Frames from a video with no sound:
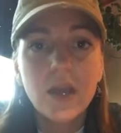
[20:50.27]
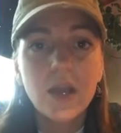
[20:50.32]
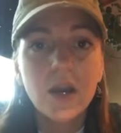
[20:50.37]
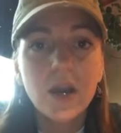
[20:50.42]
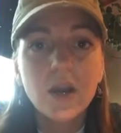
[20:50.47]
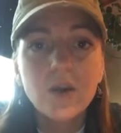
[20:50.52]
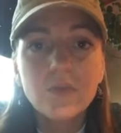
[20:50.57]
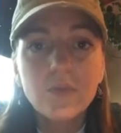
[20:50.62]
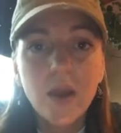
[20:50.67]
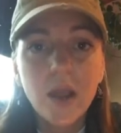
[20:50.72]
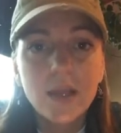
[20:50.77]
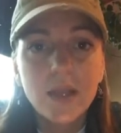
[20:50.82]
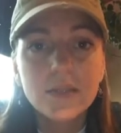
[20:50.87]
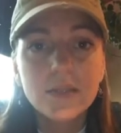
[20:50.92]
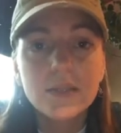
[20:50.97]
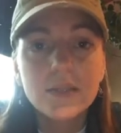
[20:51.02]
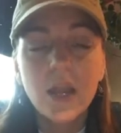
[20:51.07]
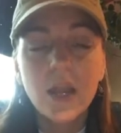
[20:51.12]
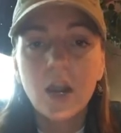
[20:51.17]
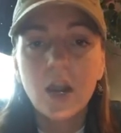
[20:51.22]
and our
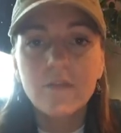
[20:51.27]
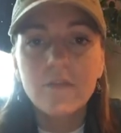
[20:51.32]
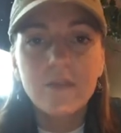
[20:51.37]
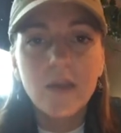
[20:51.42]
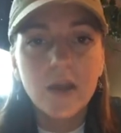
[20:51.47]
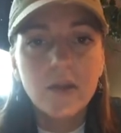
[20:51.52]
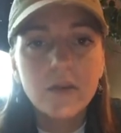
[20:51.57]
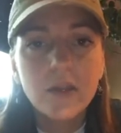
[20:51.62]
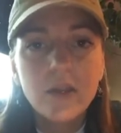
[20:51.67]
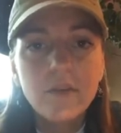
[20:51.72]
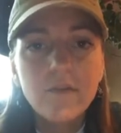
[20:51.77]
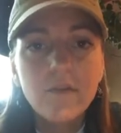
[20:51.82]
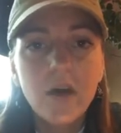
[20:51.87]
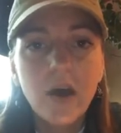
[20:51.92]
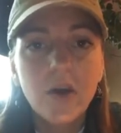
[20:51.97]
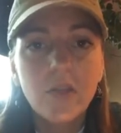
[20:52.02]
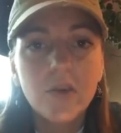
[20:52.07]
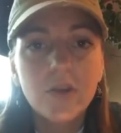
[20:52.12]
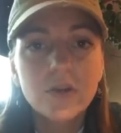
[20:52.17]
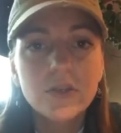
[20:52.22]
rights and our founding
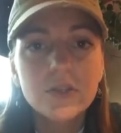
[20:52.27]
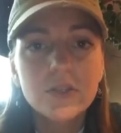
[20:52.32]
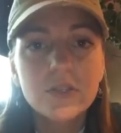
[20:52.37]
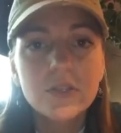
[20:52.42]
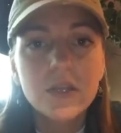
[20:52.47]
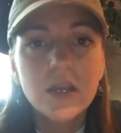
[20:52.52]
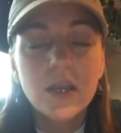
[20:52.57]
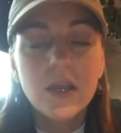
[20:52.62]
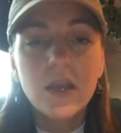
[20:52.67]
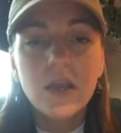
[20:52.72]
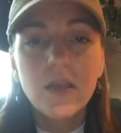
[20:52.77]
fathers.